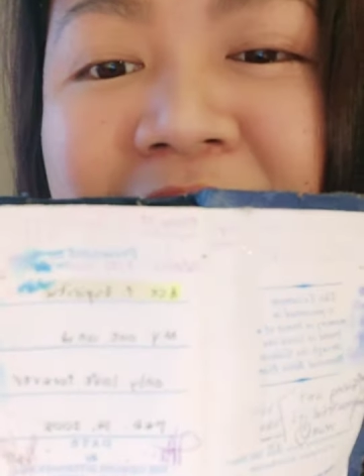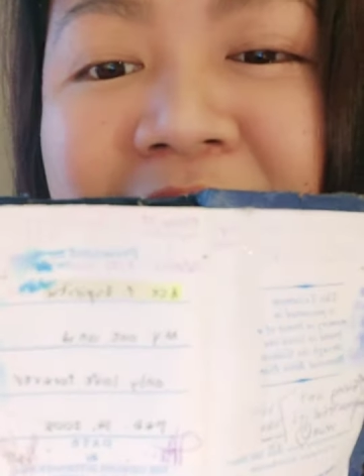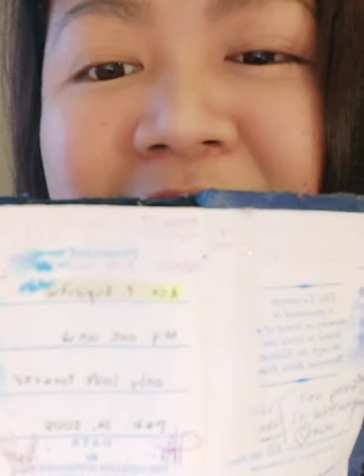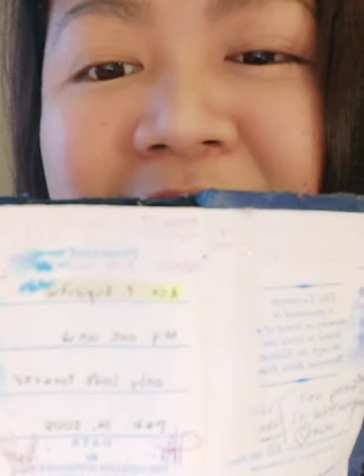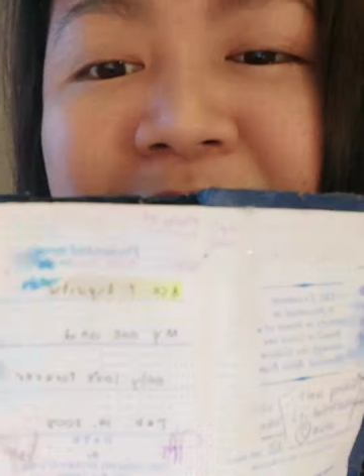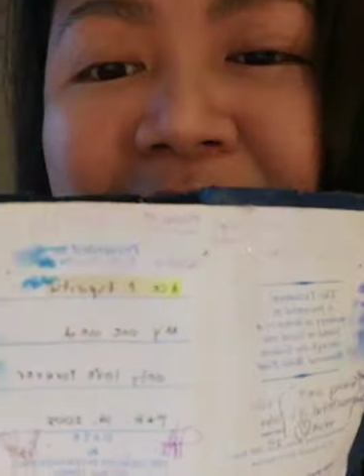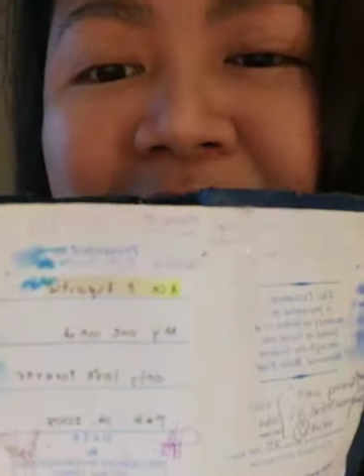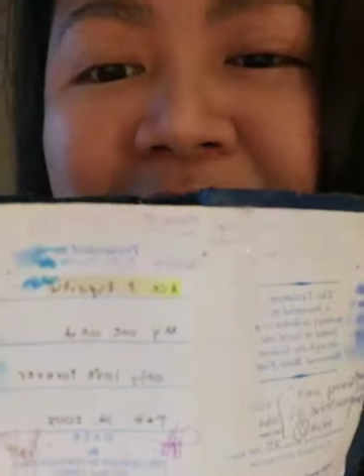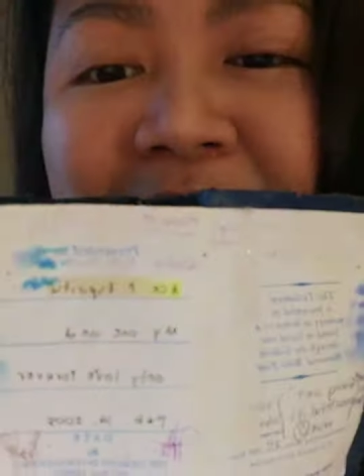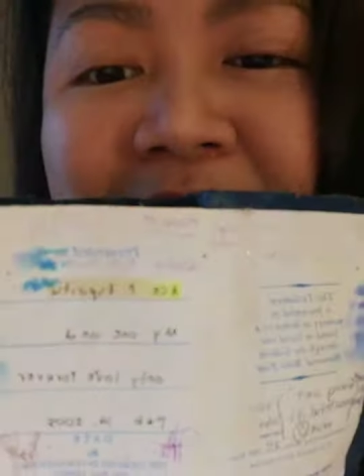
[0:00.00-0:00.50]

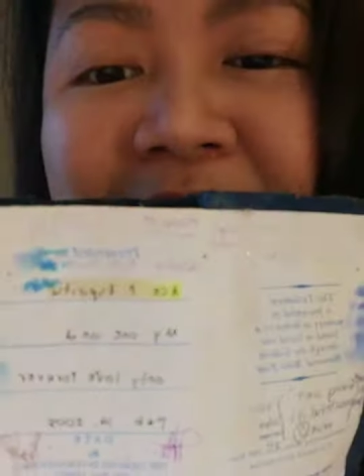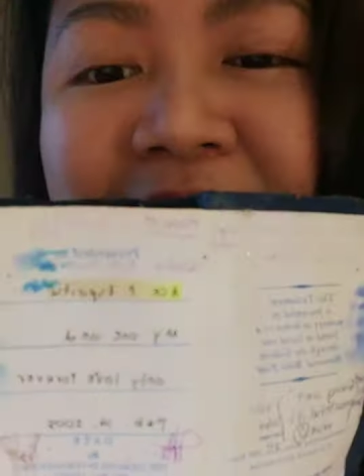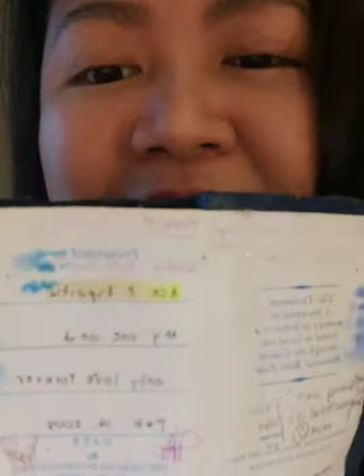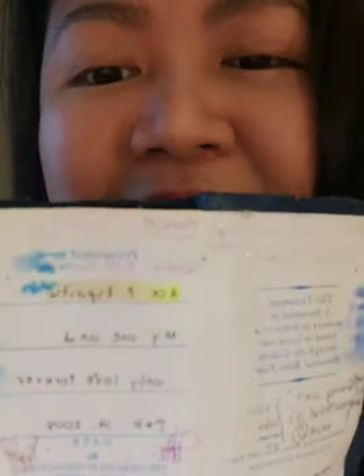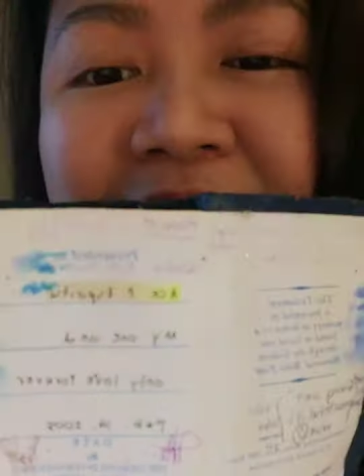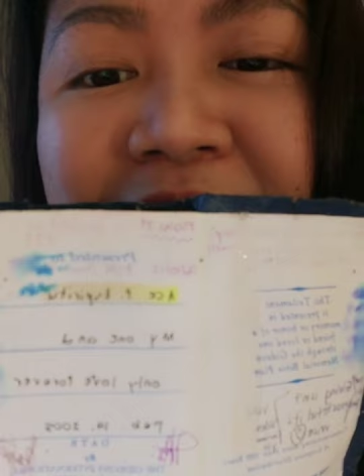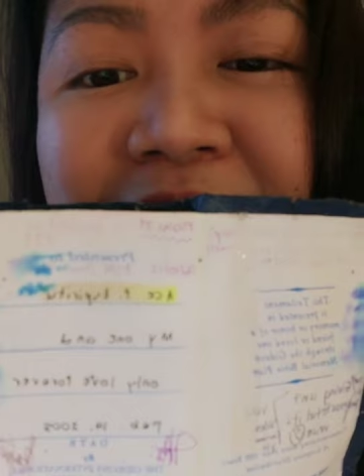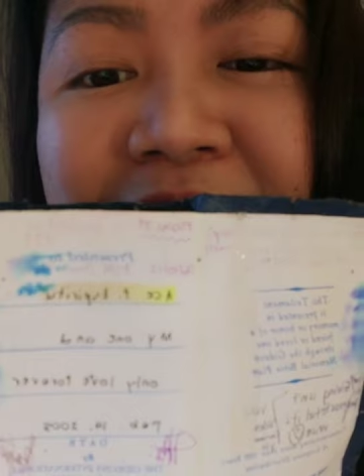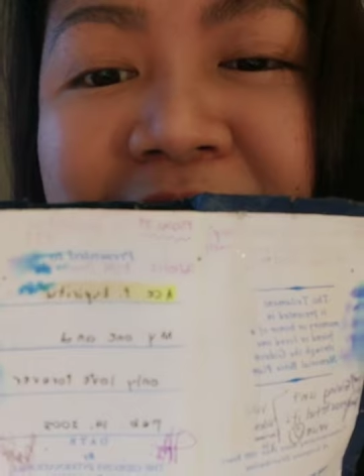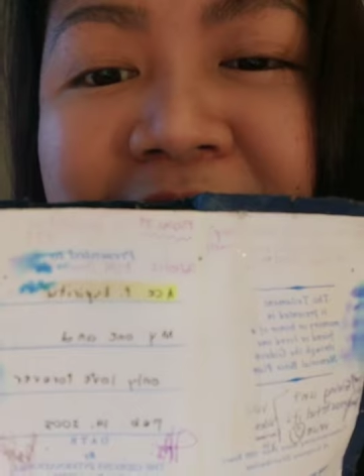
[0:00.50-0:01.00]

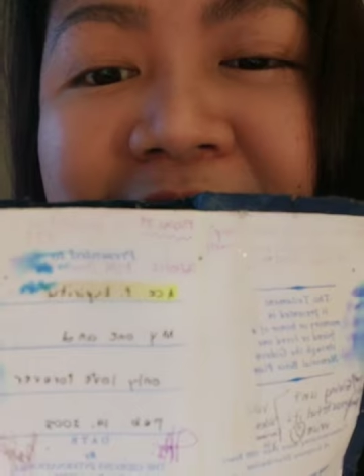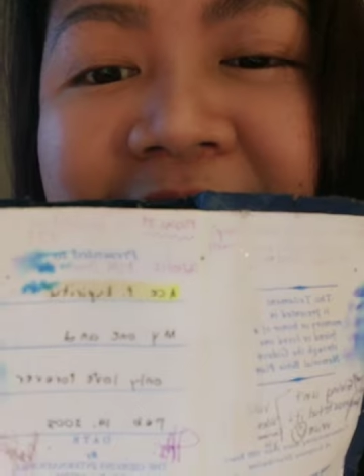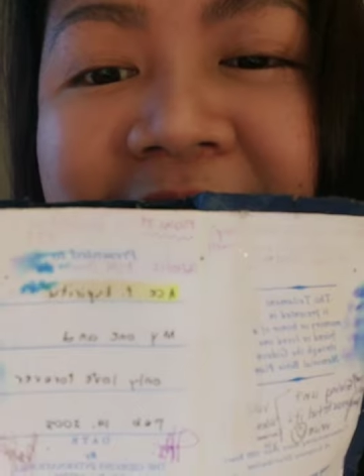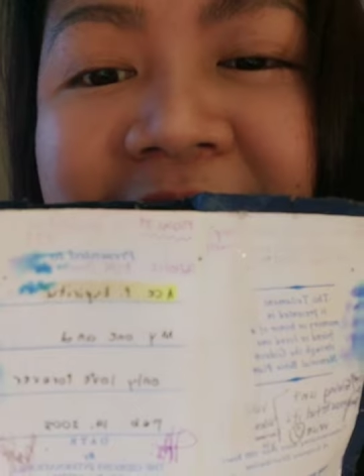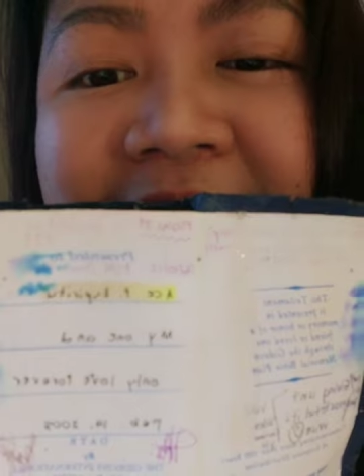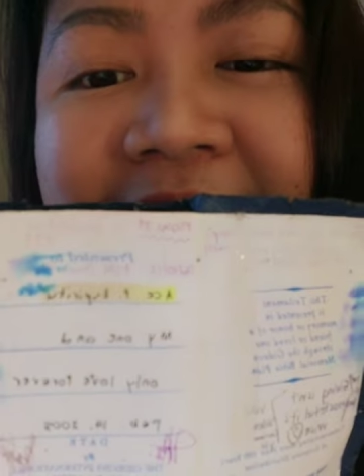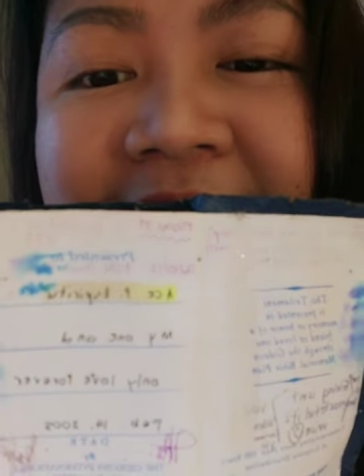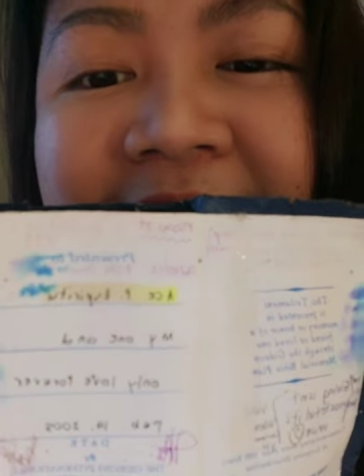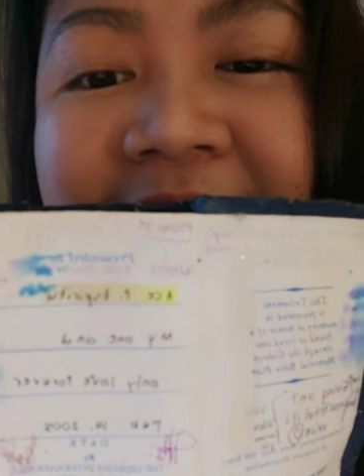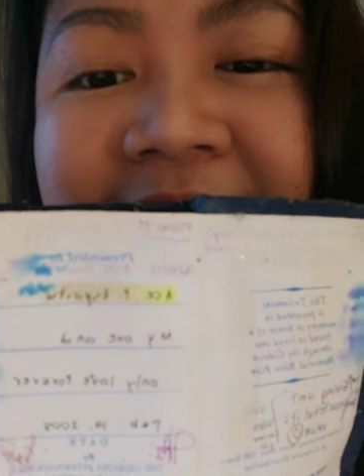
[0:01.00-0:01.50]
February
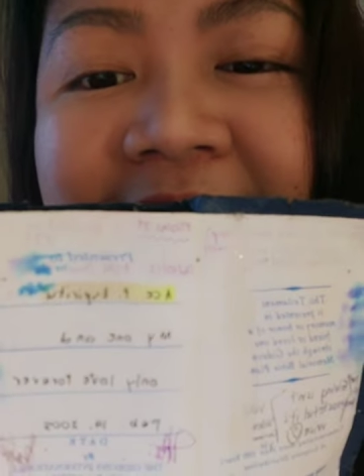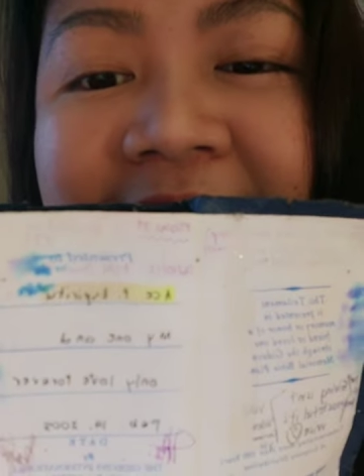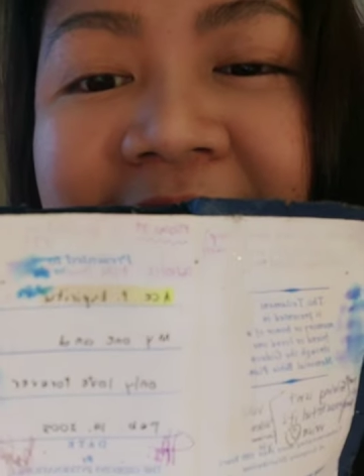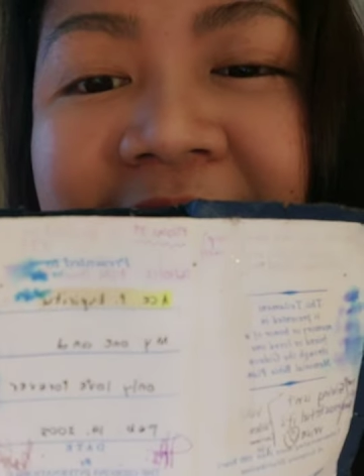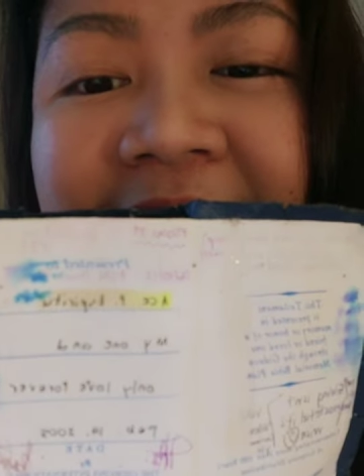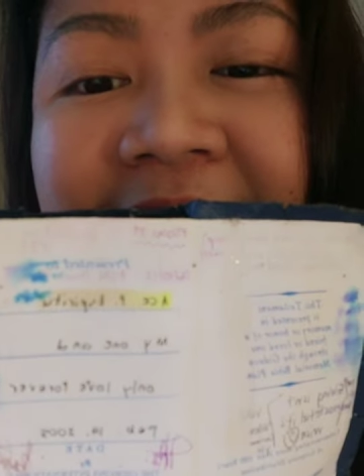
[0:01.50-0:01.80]
14,